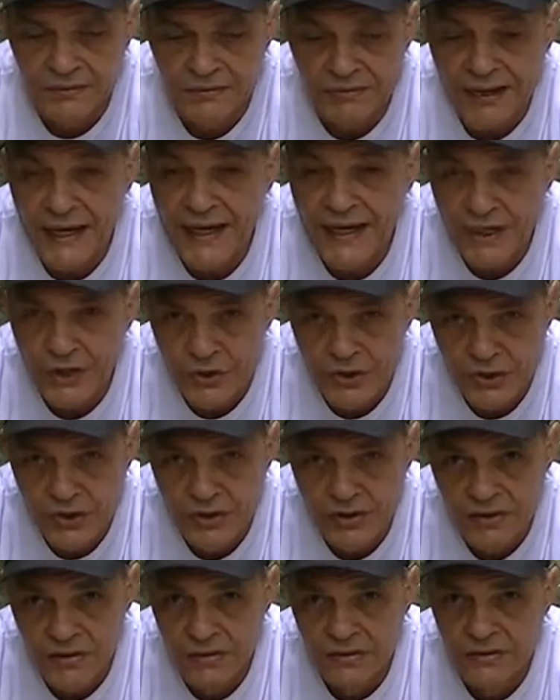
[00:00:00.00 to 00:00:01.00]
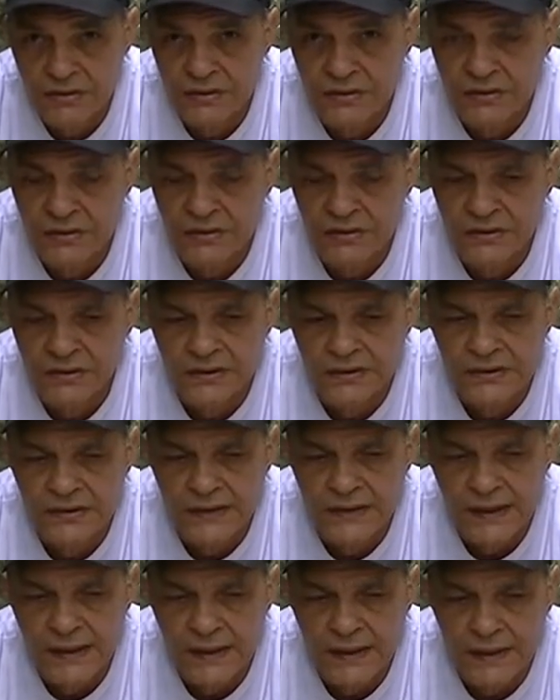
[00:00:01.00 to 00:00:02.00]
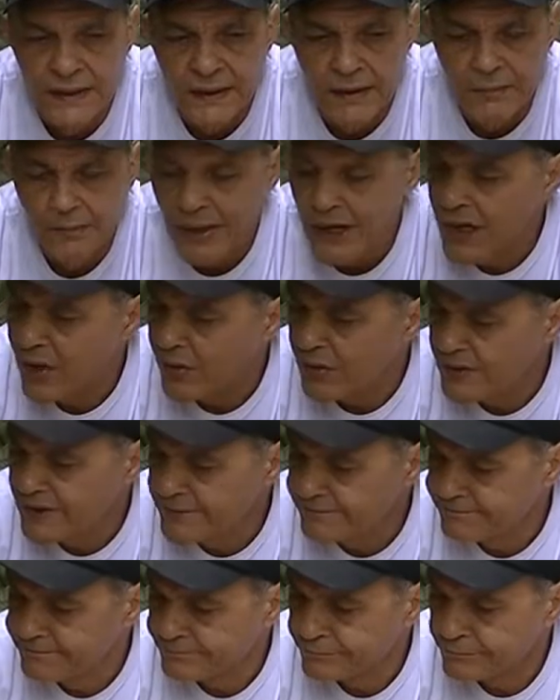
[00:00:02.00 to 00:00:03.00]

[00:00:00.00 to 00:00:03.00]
range, power.